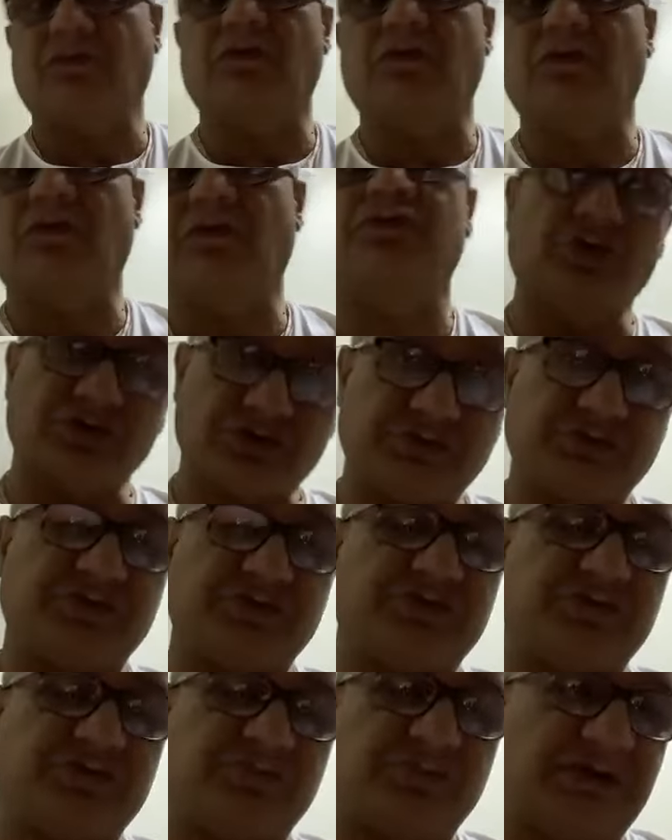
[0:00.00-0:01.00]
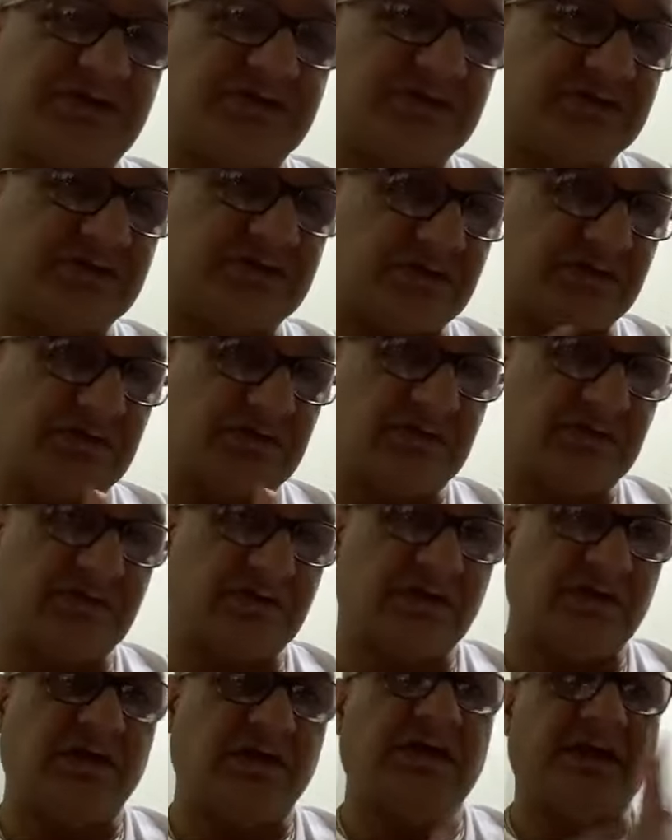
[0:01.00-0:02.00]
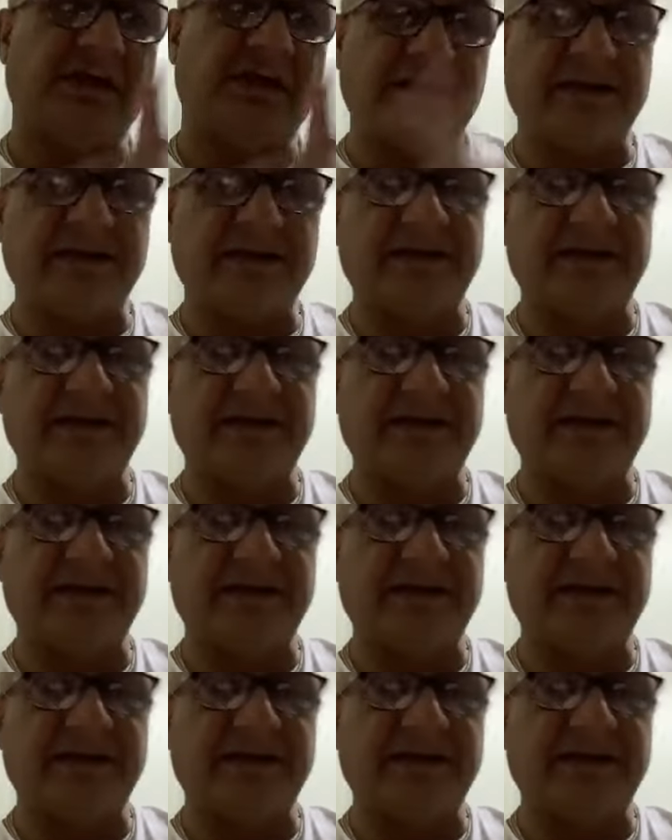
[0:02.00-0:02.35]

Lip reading: for your spiritual master. And